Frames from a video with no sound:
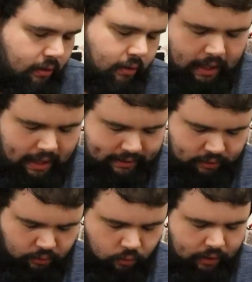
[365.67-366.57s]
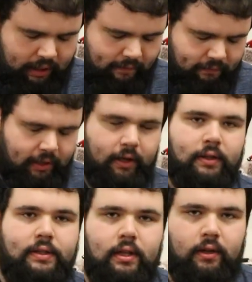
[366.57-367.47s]
Nice little gift there,
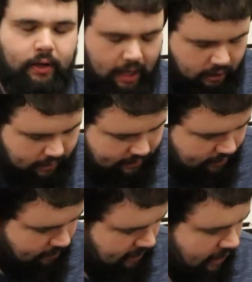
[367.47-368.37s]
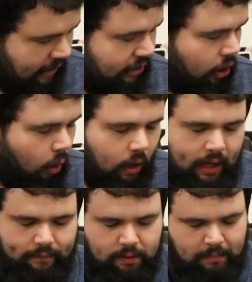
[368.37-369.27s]
considering now it's something I don't
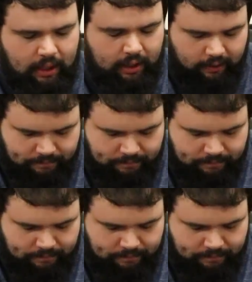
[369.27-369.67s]
have to buy.